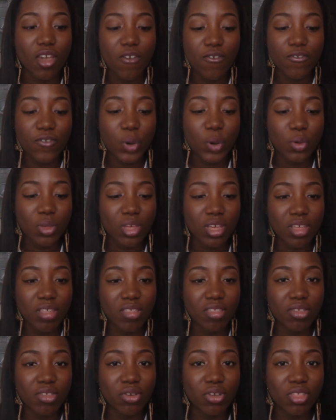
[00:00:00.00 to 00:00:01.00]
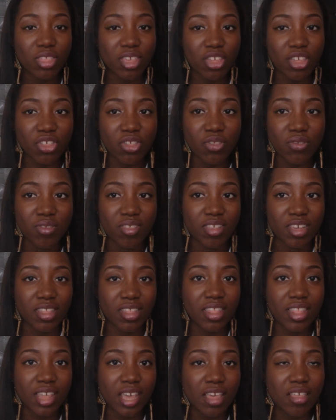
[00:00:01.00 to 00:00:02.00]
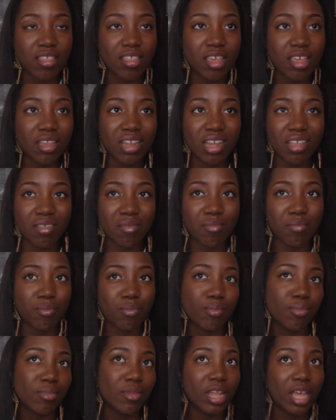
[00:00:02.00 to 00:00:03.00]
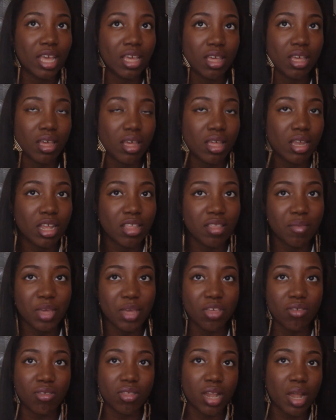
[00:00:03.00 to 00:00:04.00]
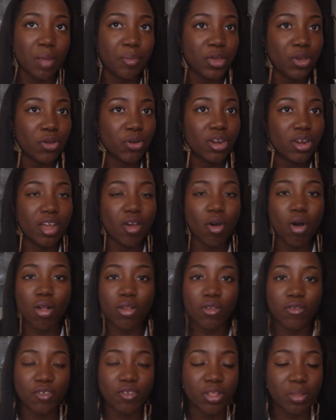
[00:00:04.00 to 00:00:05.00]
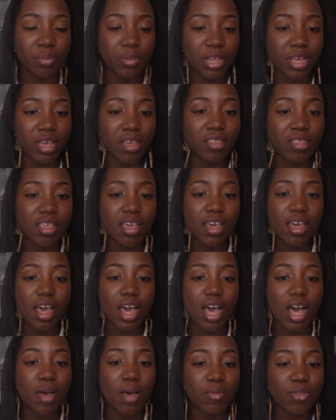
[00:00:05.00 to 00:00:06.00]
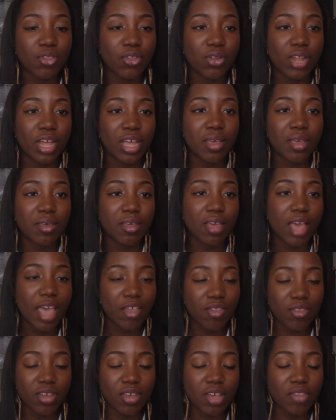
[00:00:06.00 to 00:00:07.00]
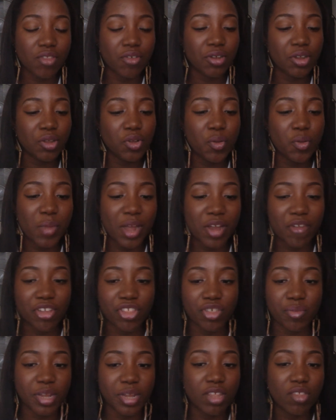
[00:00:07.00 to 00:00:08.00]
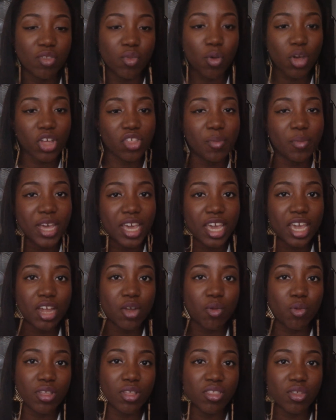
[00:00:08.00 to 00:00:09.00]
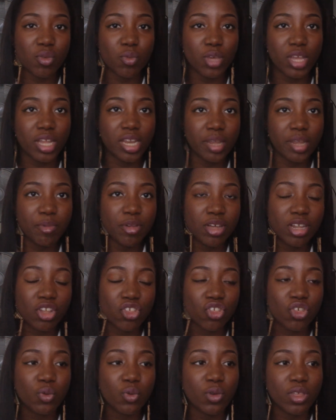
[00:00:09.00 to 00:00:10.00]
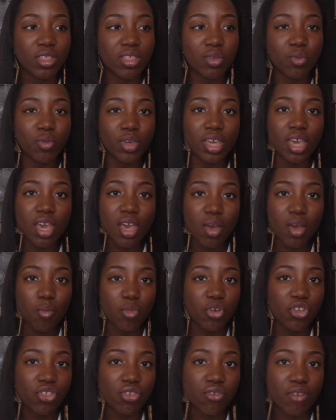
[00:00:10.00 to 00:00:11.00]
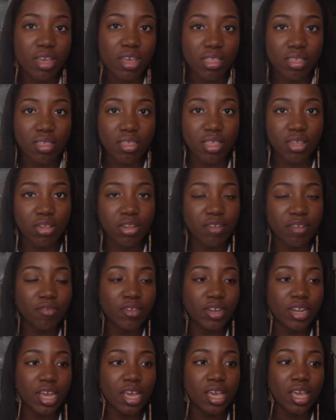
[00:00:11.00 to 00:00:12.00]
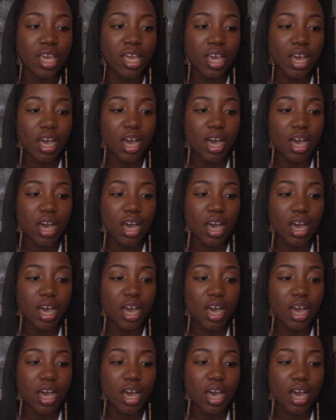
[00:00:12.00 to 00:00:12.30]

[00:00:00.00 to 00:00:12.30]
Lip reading: focus your attention to certain things. It doesn't make you sloppy or all over the place. So like, as you guys already know, my regimen is wash my hair once a week, deep condition once a week, moisturize and seal every day,